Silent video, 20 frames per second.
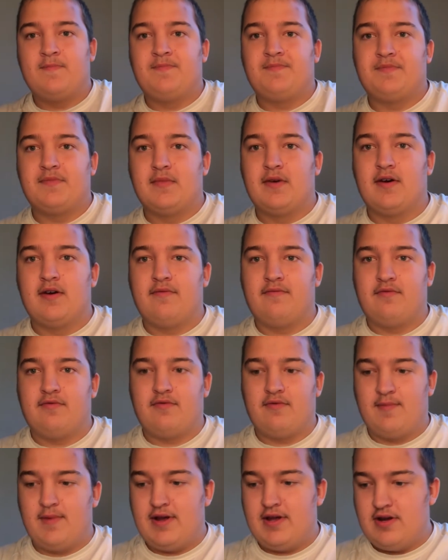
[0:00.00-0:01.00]
uh, for my
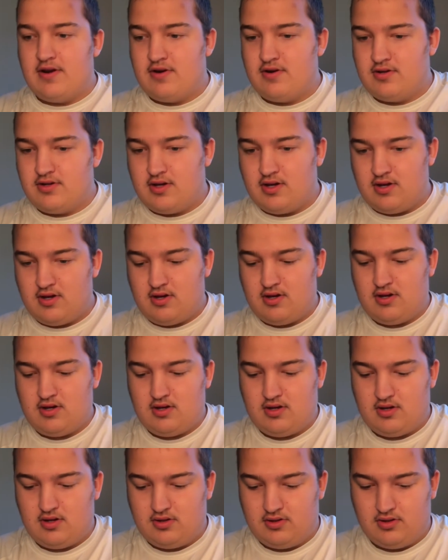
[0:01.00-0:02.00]
ears.
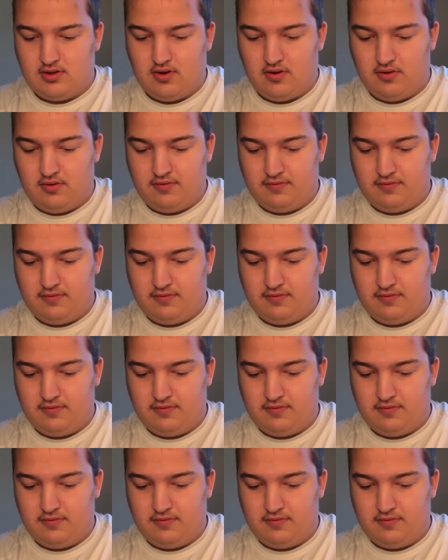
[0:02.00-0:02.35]
So